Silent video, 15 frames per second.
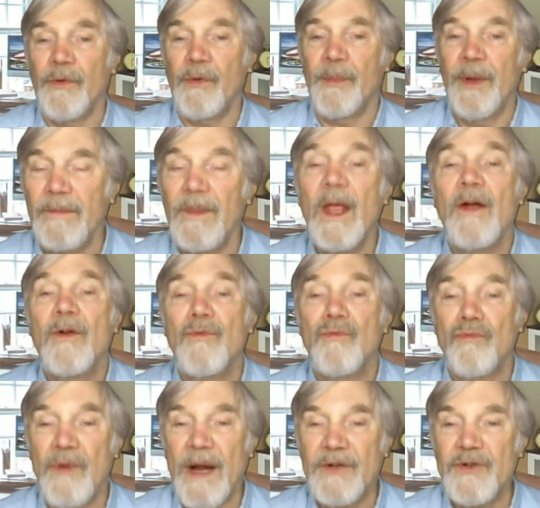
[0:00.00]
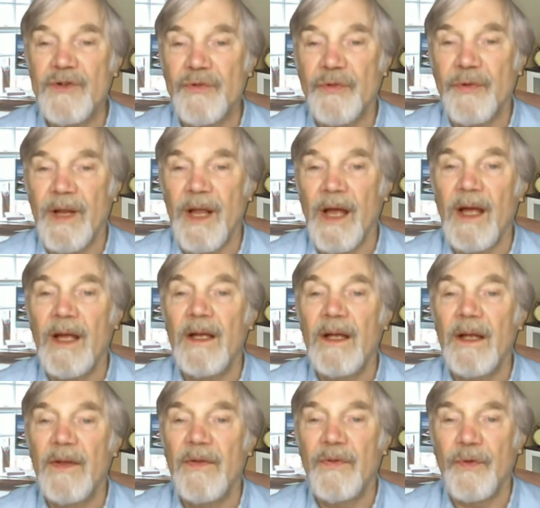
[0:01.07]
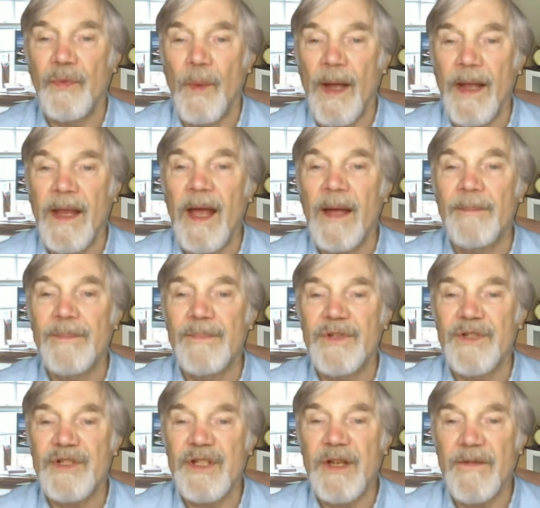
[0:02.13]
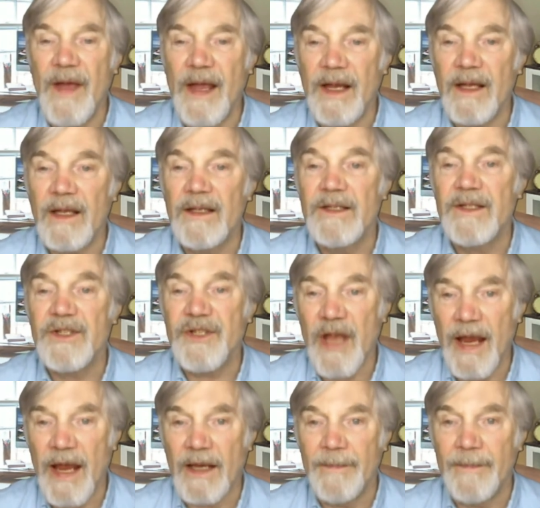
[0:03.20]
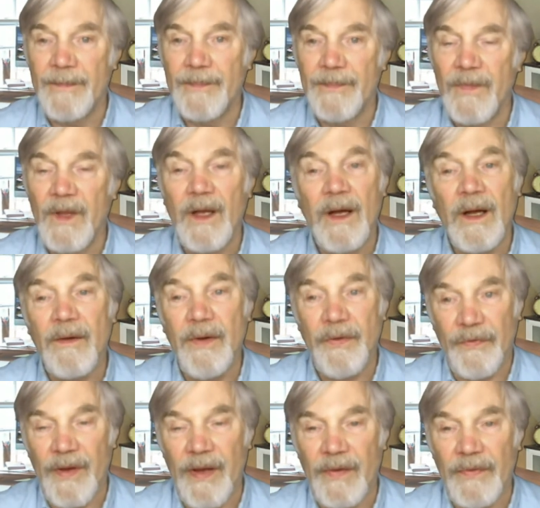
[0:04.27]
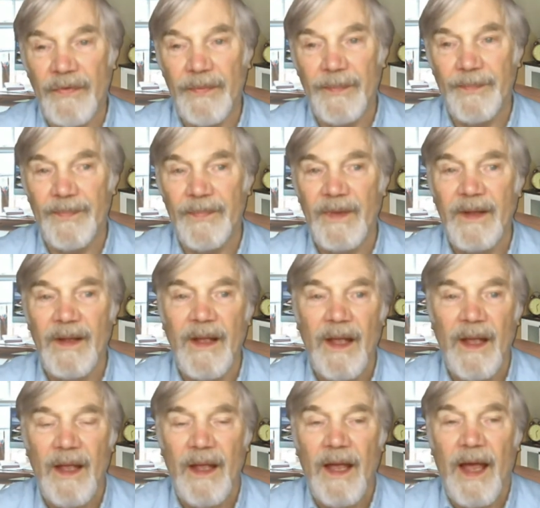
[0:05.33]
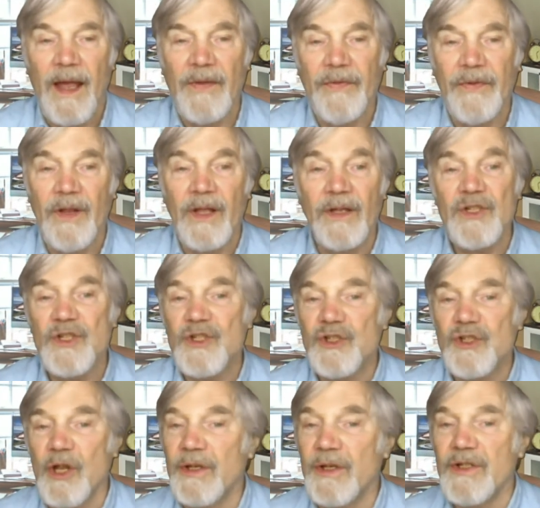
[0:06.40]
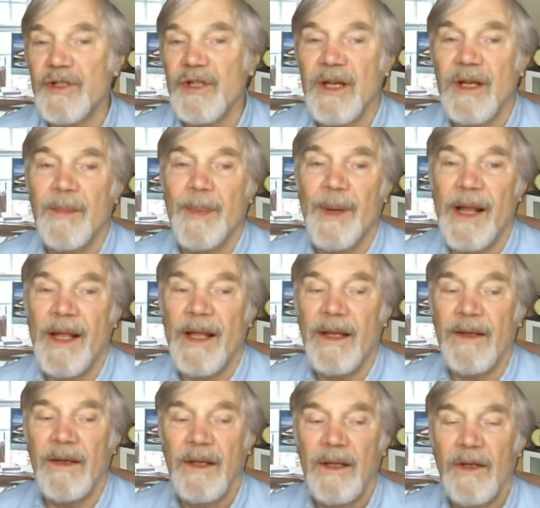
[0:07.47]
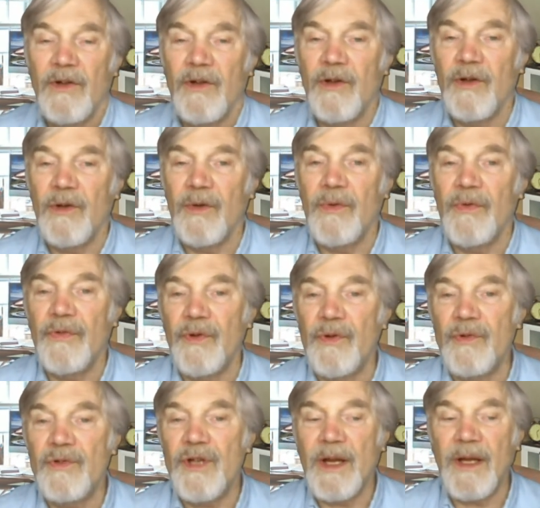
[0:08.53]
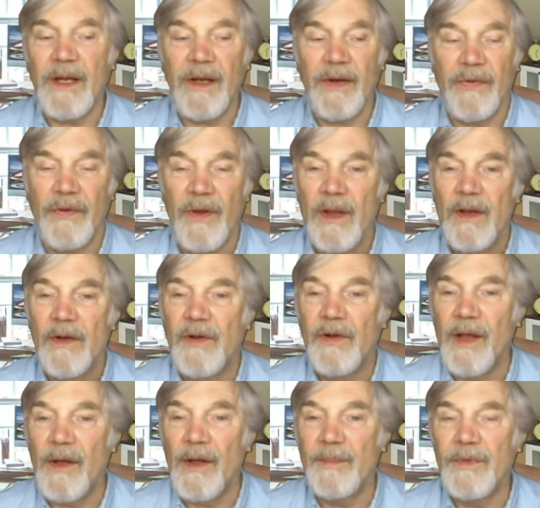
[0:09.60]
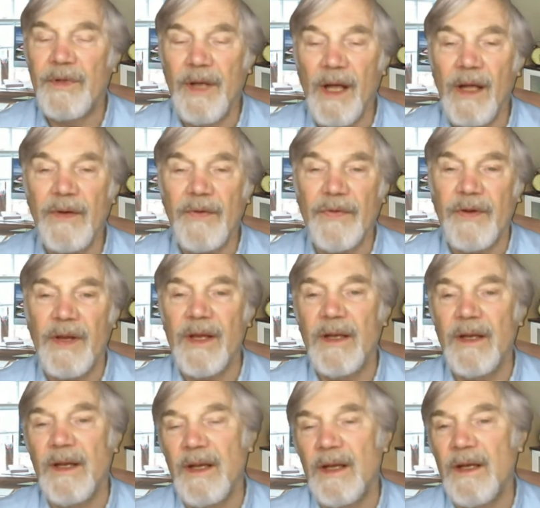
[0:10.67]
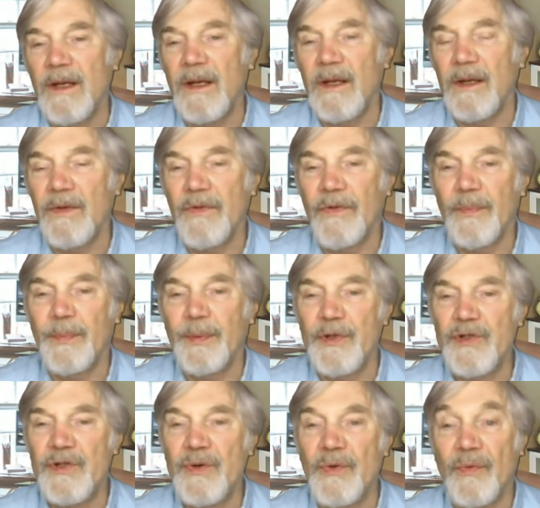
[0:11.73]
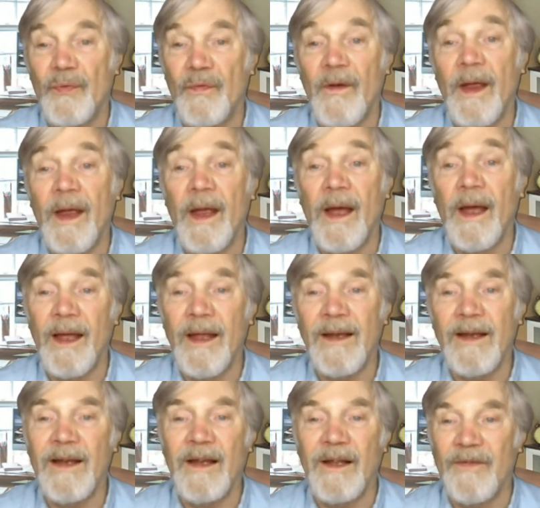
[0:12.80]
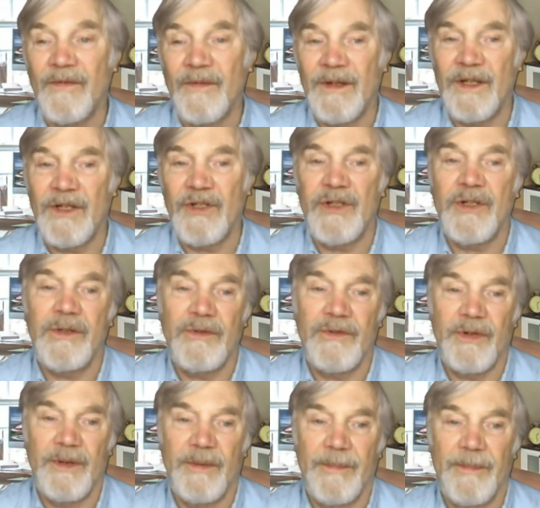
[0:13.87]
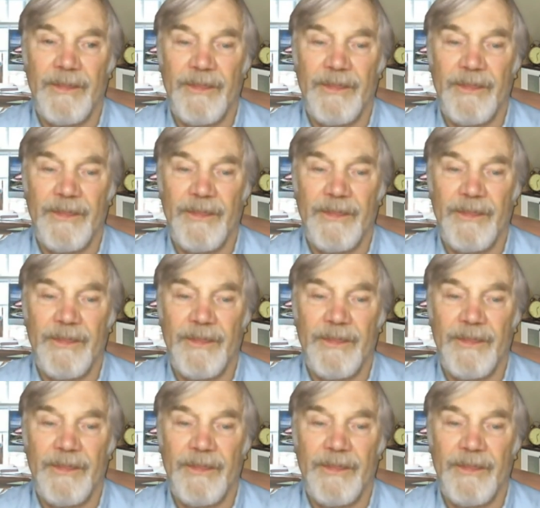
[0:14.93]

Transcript: group Rashtriya Swayamsevak Sangh, RSS, has an astonishing plan to use eugenics to help dark-skinned Indians produce fair and lovely children.